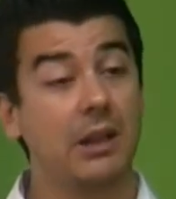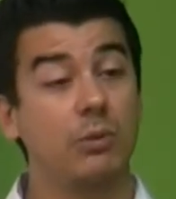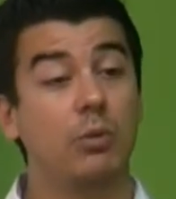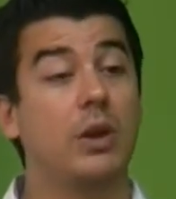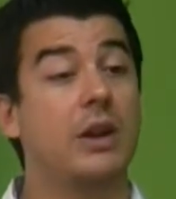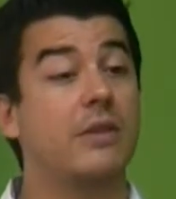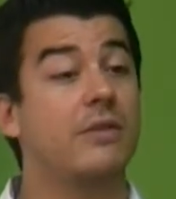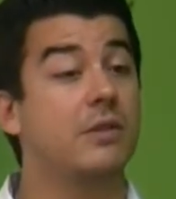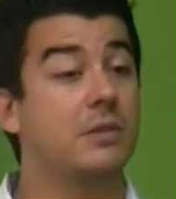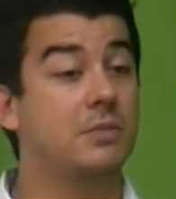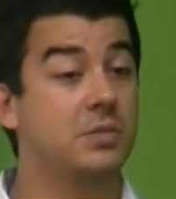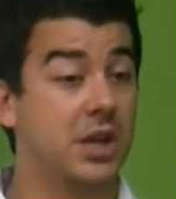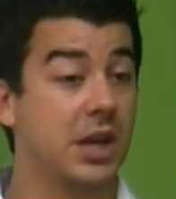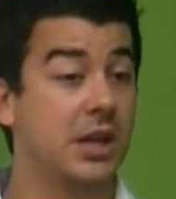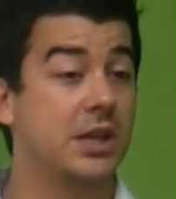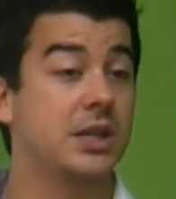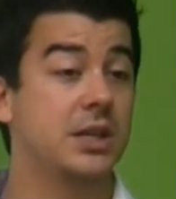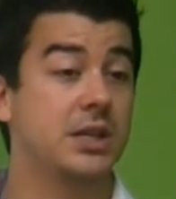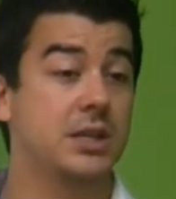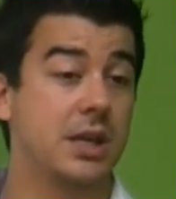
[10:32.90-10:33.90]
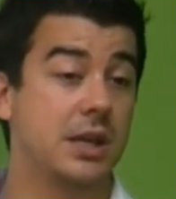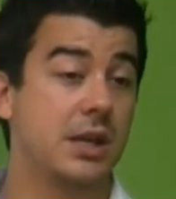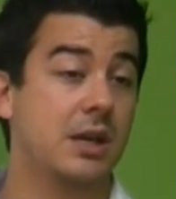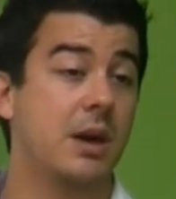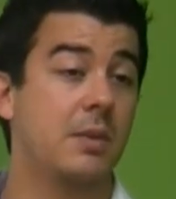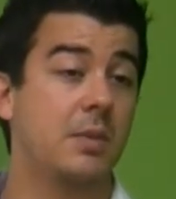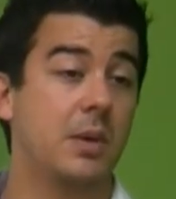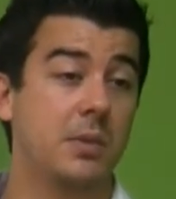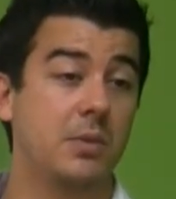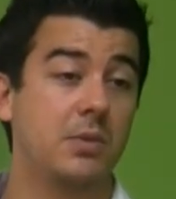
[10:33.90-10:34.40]
whatever objections they
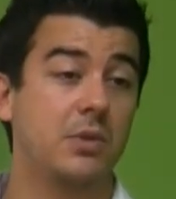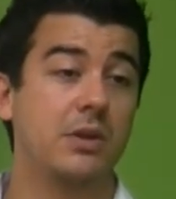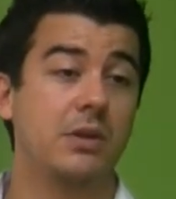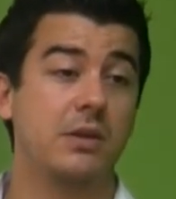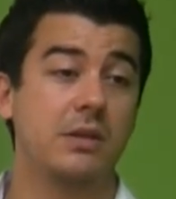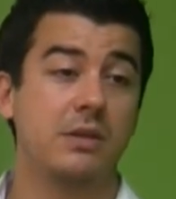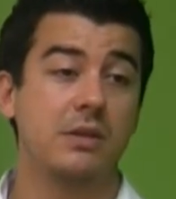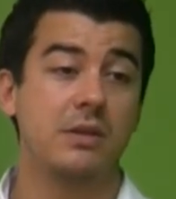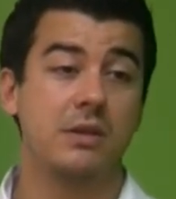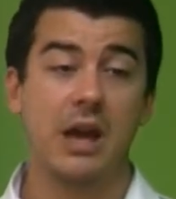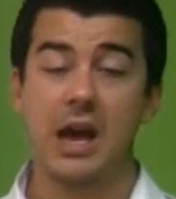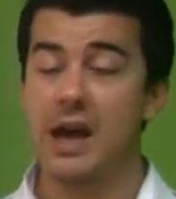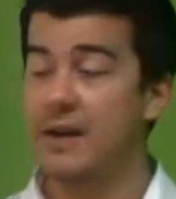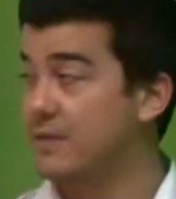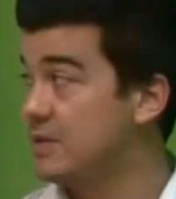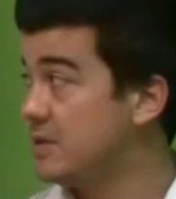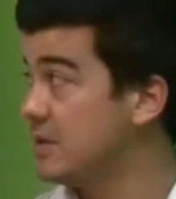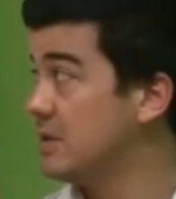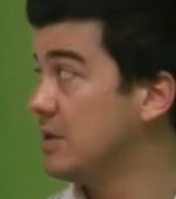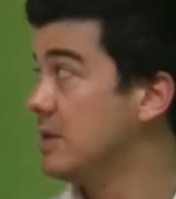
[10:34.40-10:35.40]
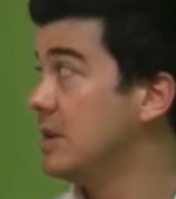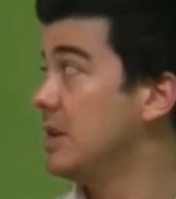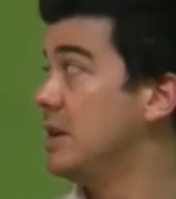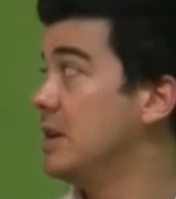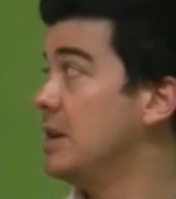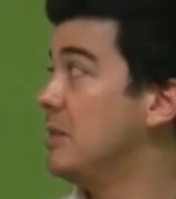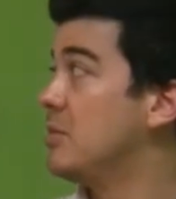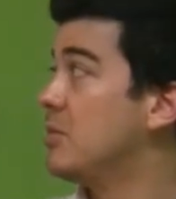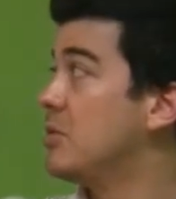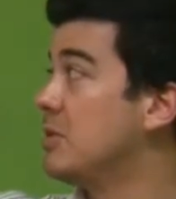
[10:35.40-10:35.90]
come up with. You have to
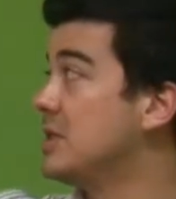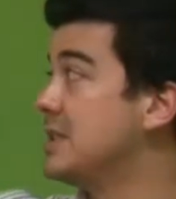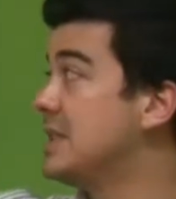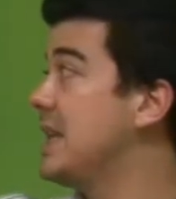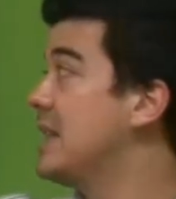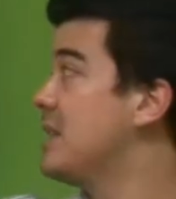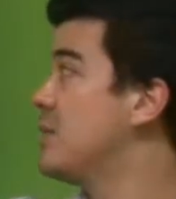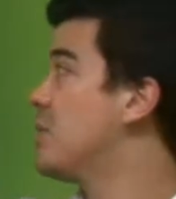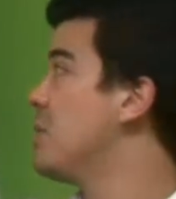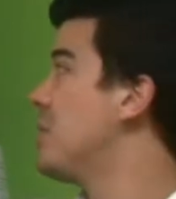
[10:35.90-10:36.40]
present a